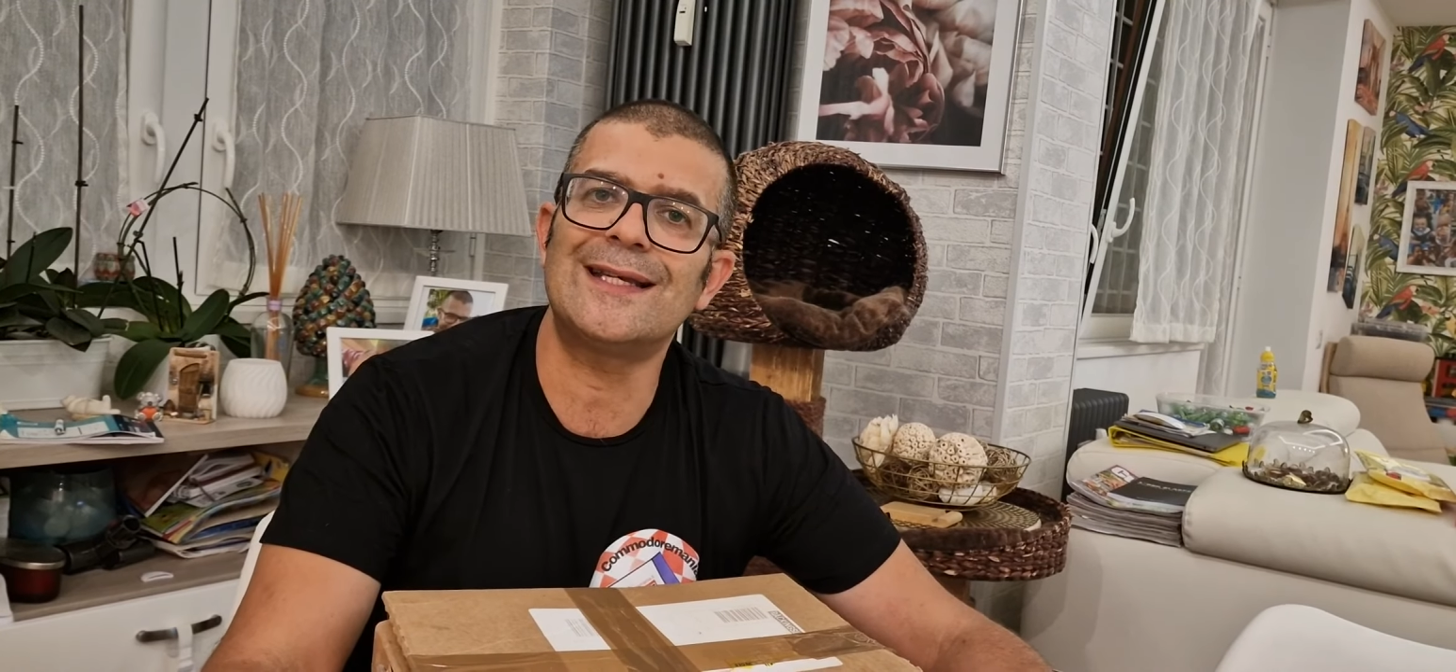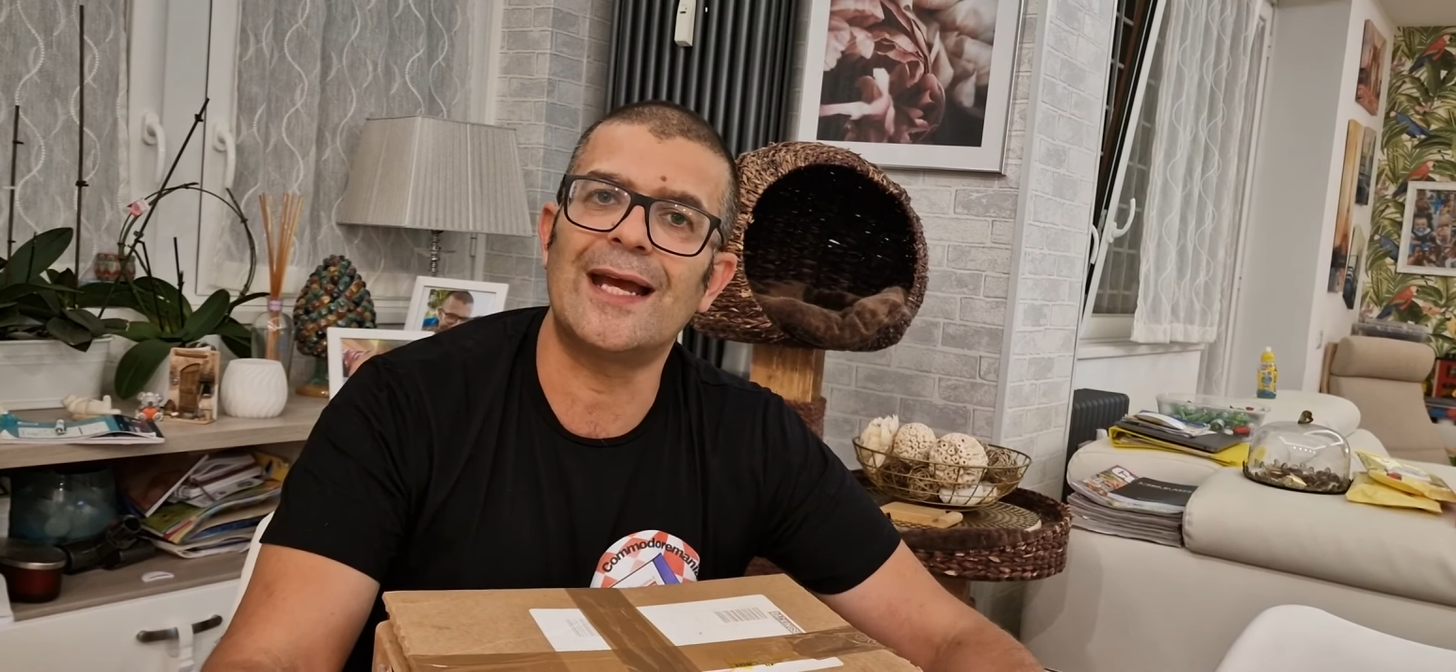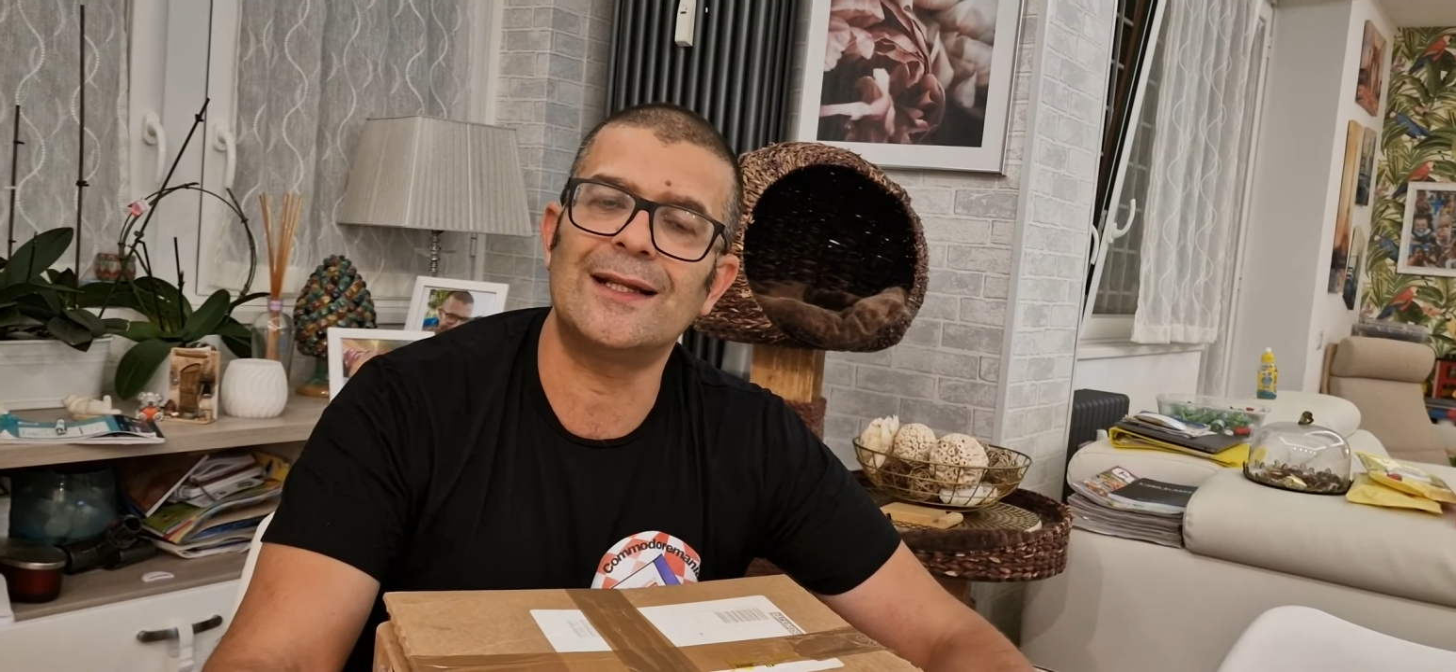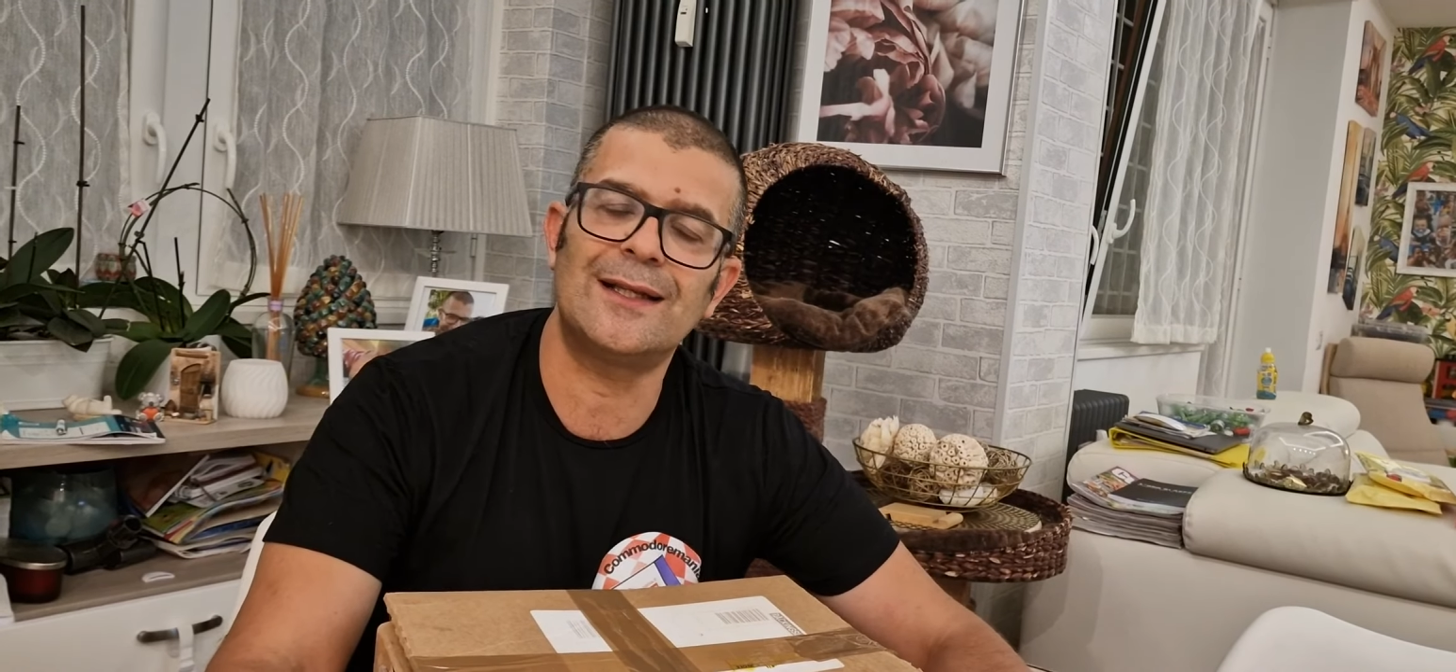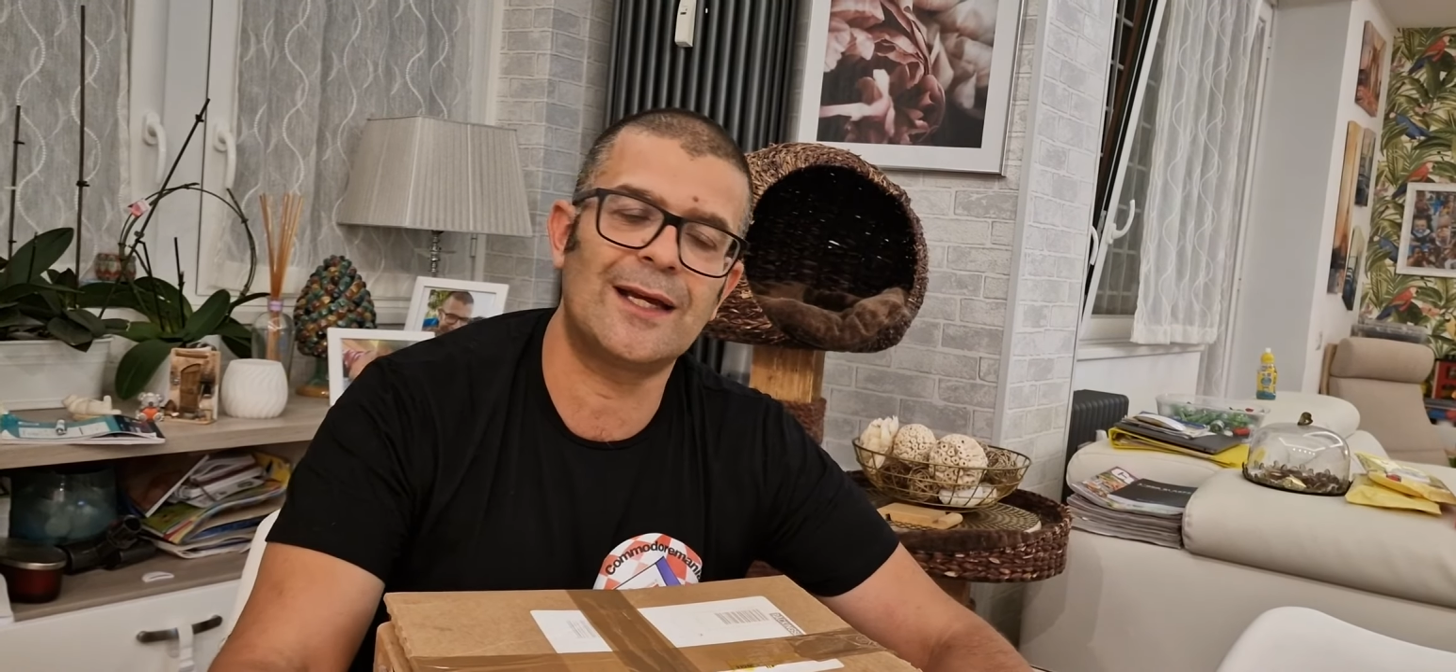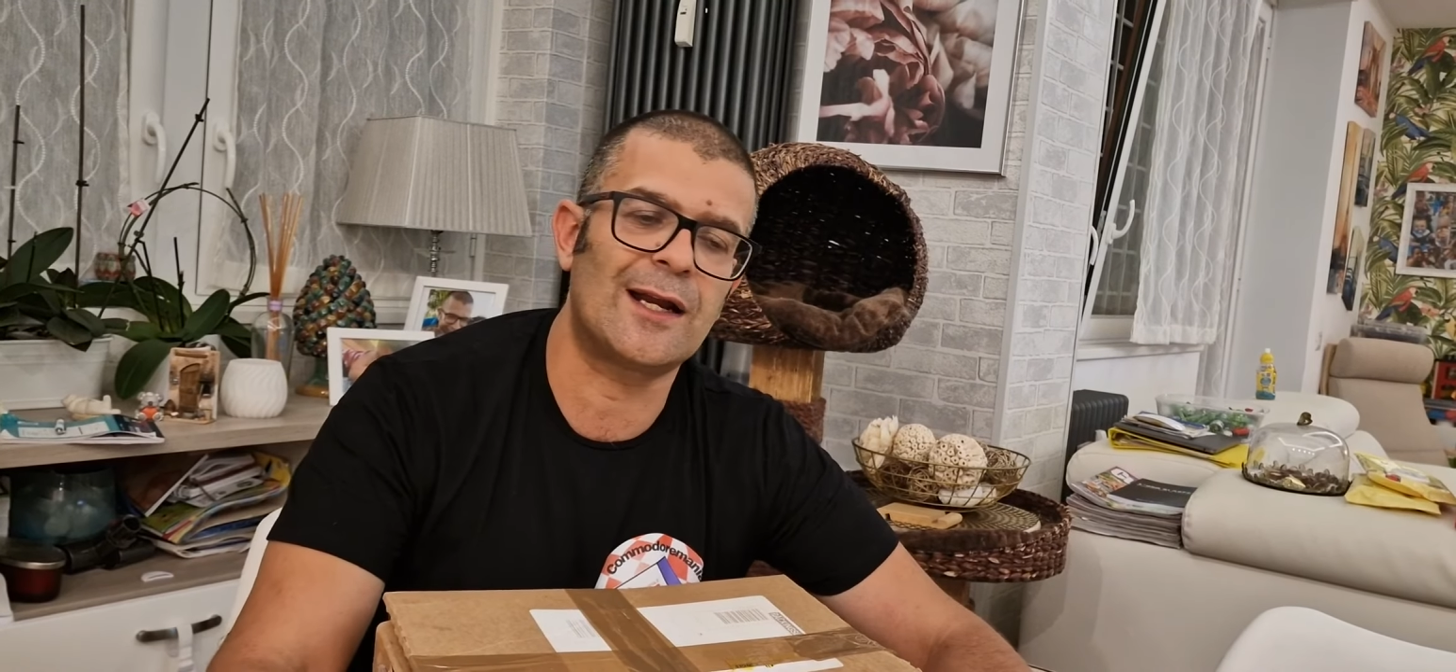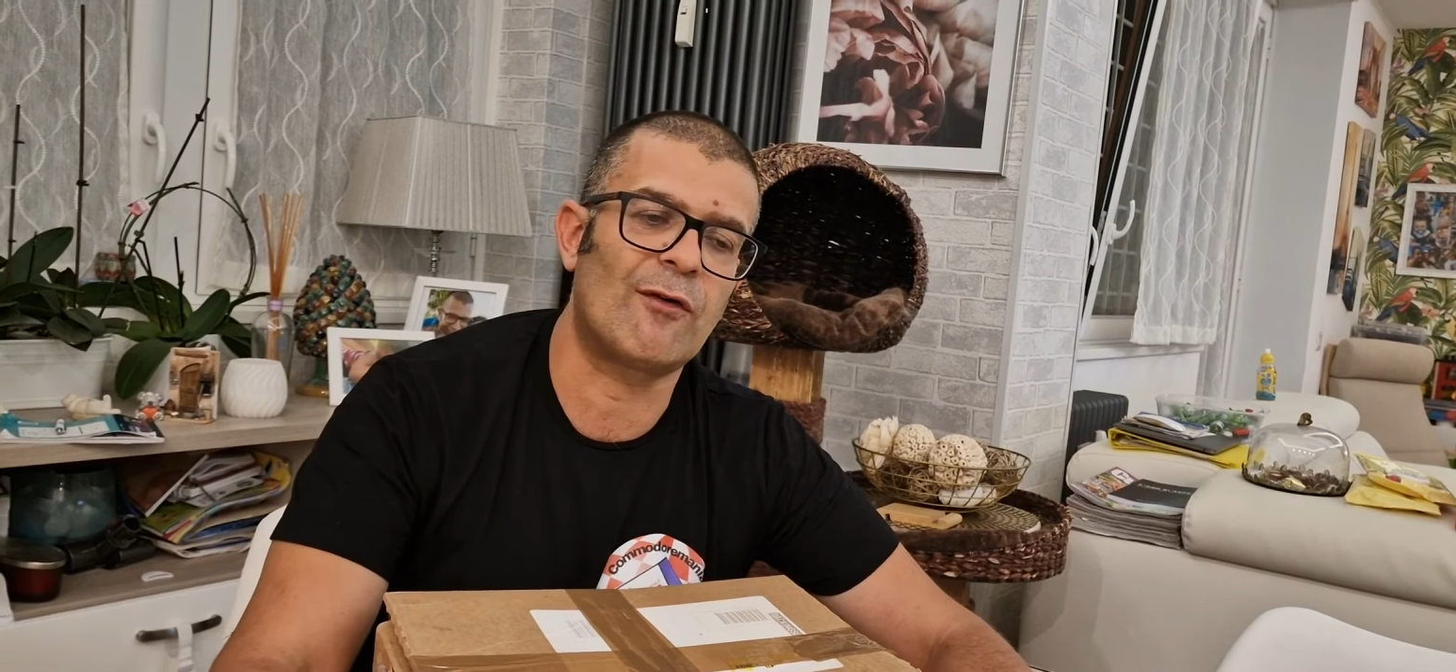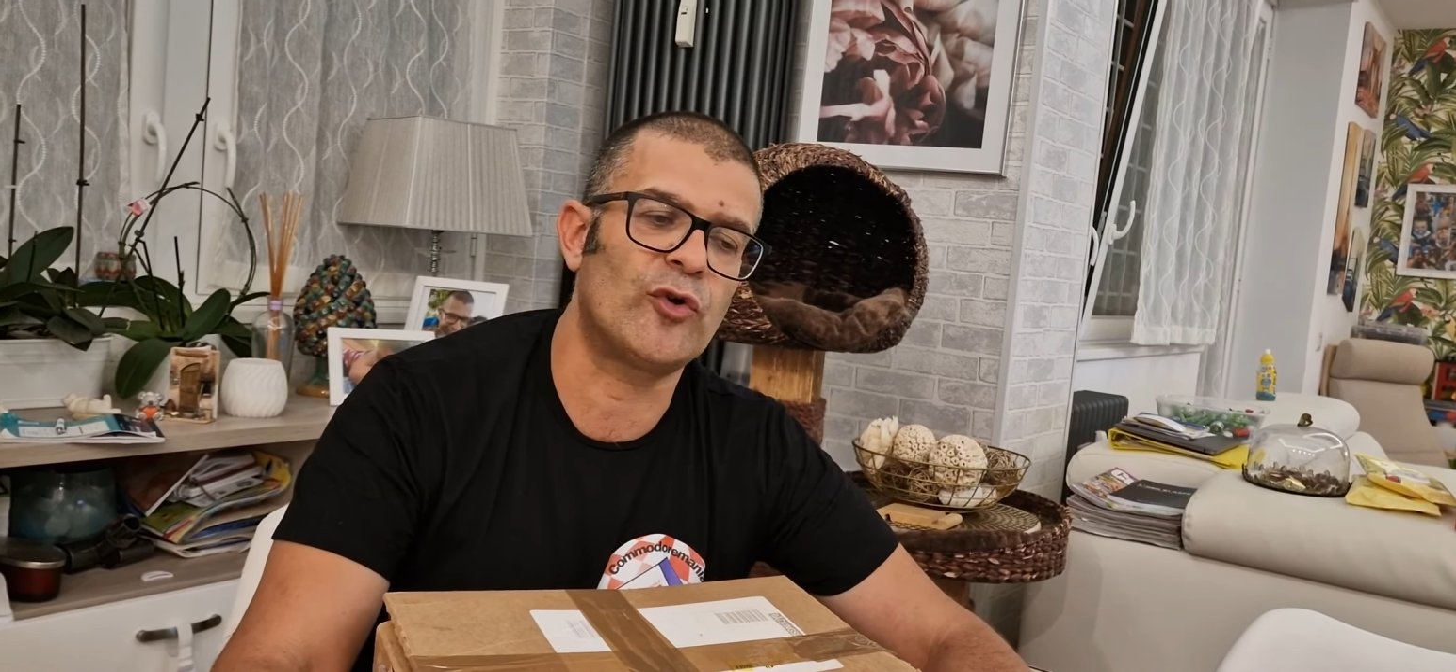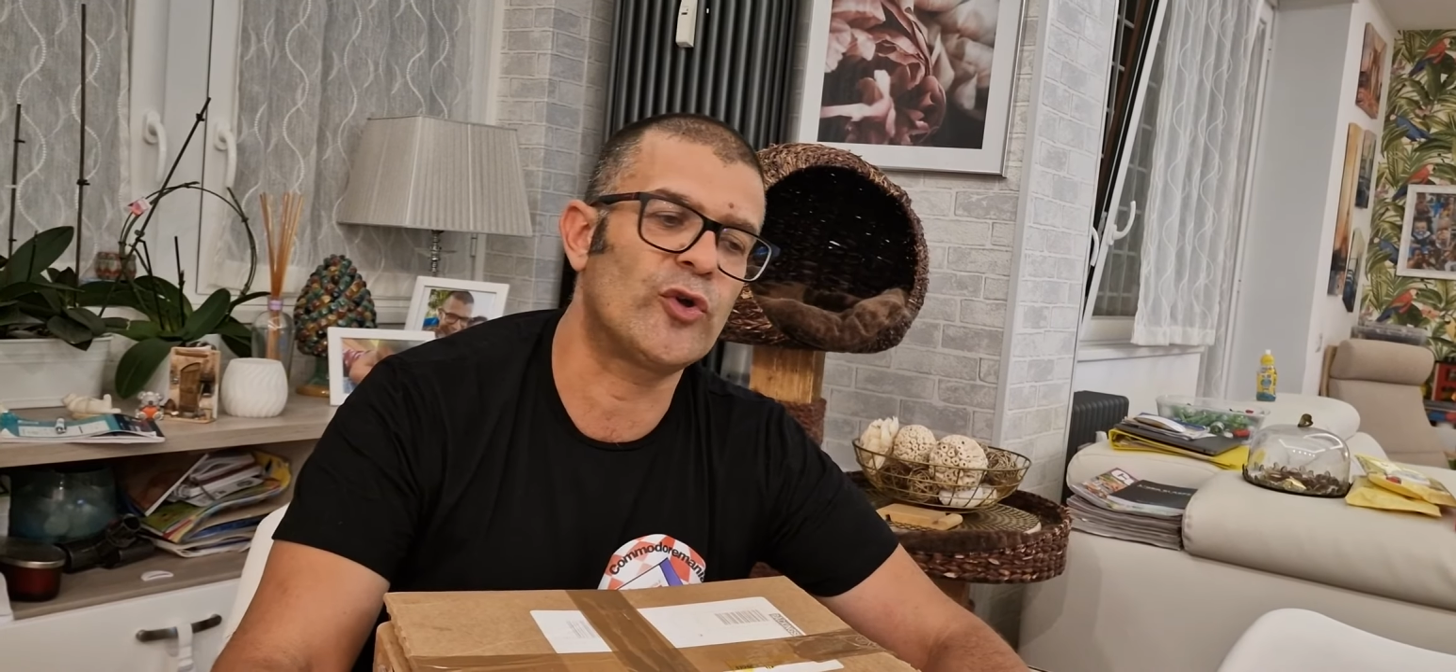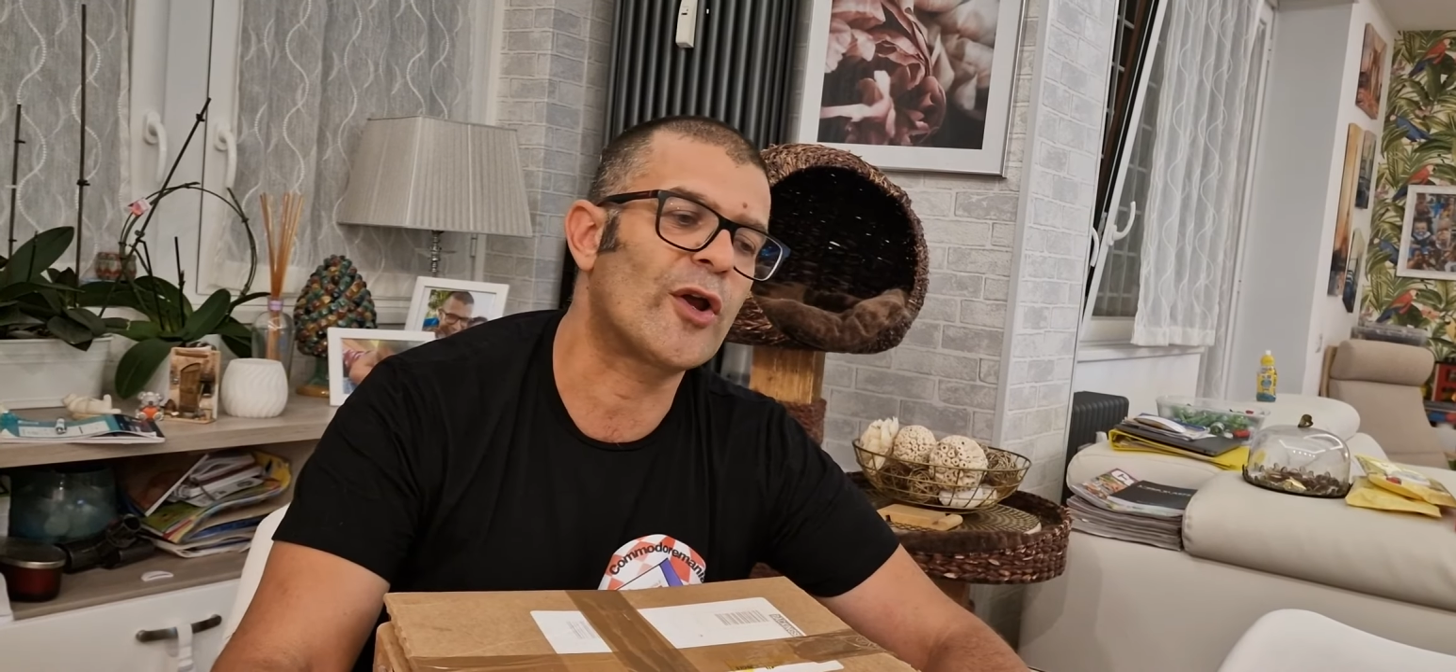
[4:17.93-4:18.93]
who want to